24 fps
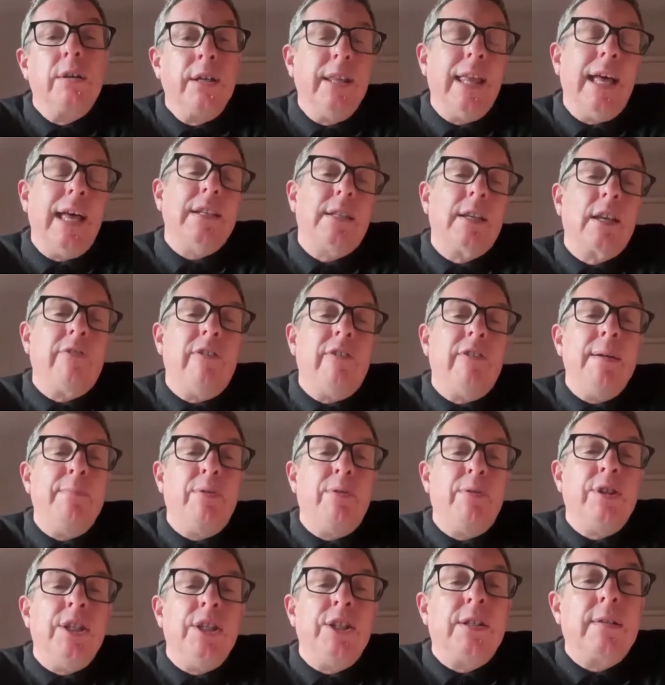That's the great
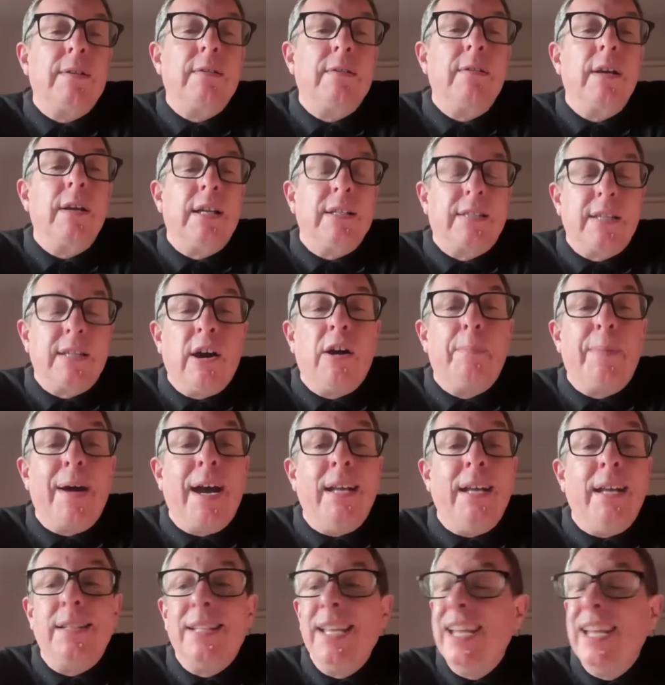British guitar
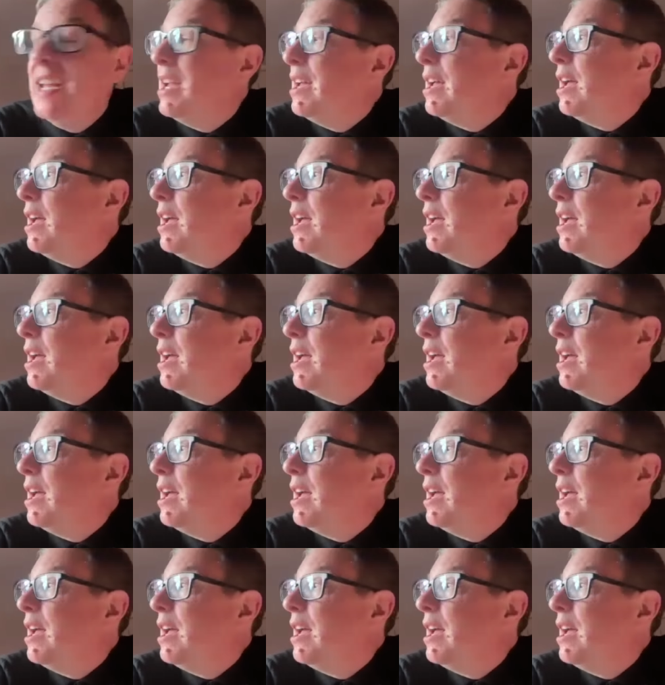band.